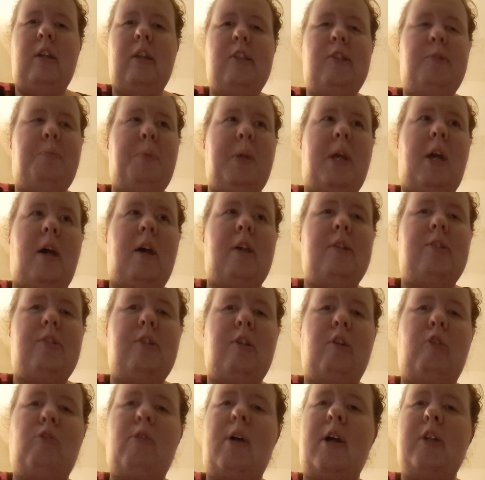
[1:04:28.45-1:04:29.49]
is because
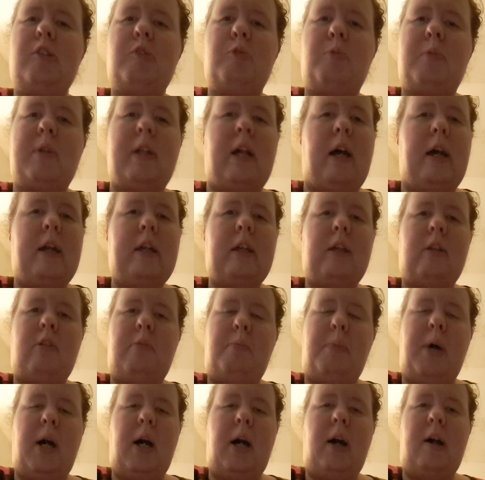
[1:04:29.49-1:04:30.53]
you don't have to rely on a
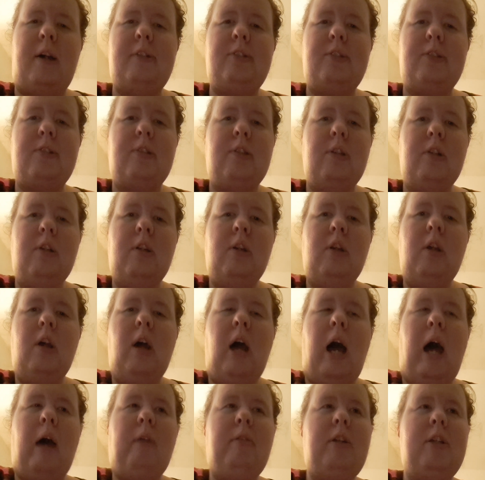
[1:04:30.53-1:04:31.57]
boss.
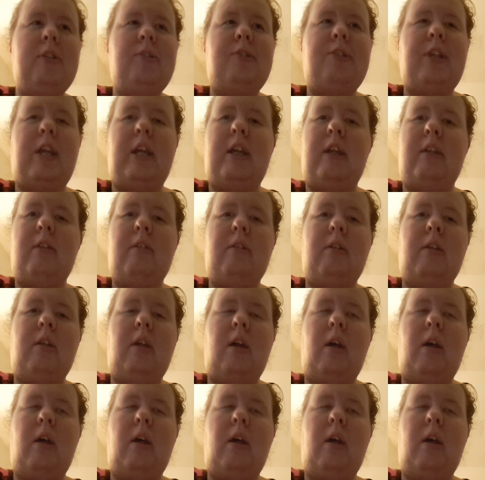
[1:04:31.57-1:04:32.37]
I'm not saying